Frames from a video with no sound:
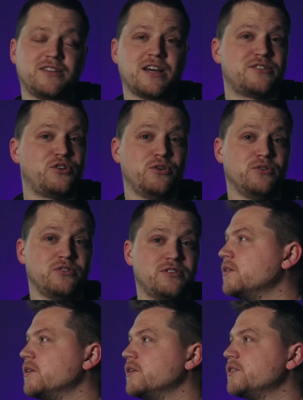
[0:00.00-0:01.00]
that's huge.
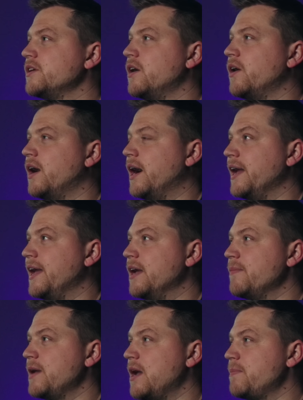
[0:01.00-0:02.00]
So I
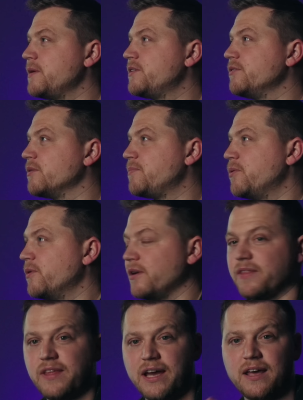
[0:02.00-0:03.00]
am happy to
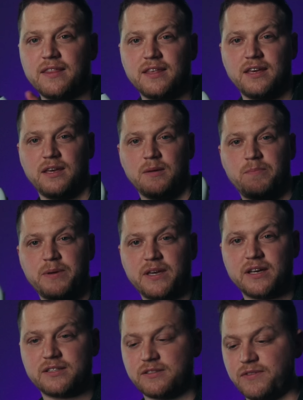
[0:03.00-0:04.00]
report that the
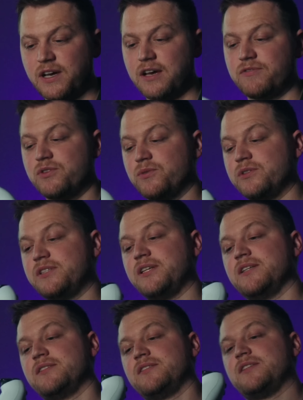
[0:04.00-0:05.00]
PS5
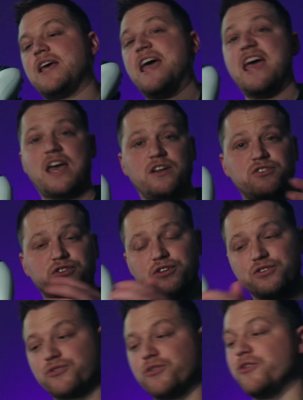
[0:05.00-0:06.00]
Dualsense Edge
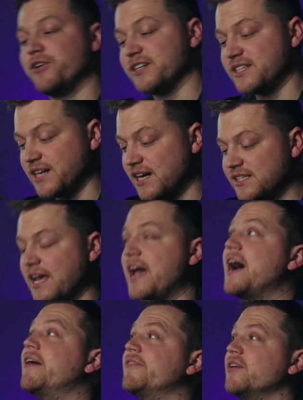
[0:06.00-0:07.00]
Controller does
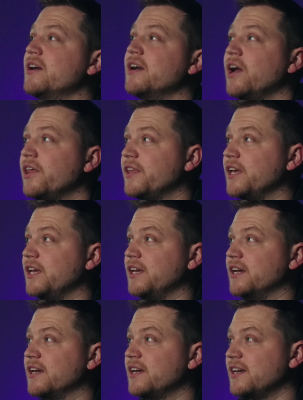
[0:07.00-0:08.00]
have
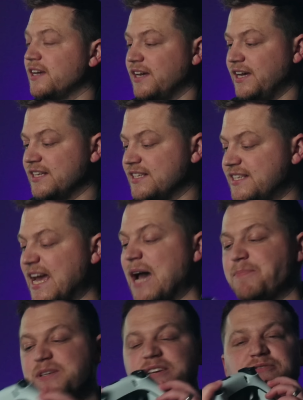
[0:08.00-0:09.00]
the
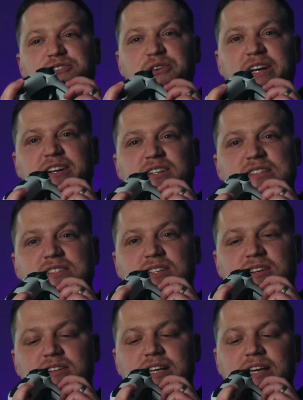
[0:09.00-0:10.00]
adaptive triggers.
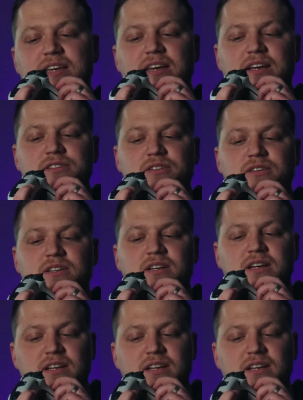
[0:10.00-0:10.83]
So like as you kind